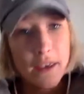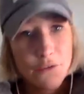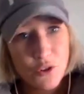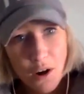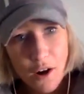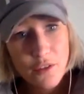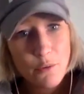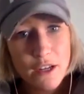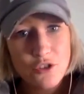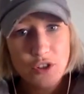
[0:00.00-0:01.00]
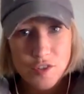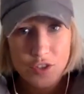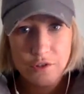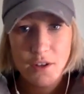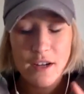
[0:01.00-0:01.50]
If you are the waitress,
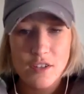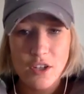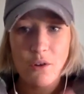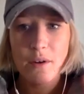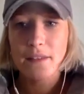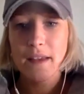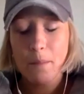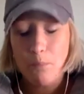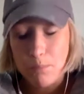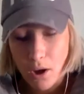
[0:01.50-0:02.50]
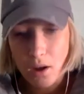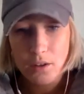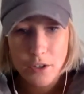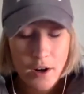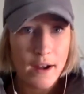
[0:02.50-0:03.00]
do you guys go and like bawl
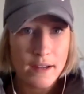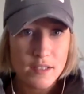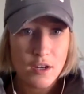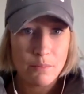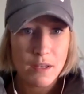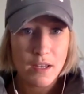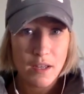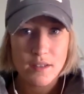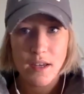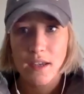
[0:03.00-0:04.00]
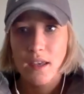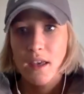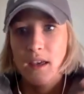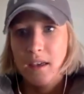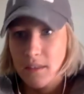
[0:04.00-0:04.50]
your eyes out because like
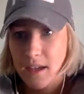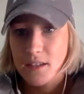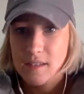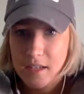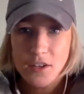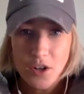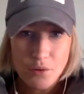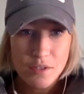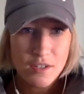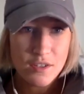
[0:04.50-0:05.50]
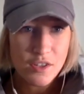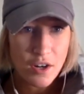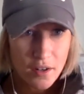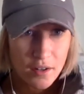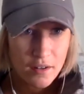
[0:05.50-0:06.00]
they said no to
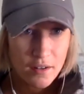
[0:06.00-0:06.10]
dessert?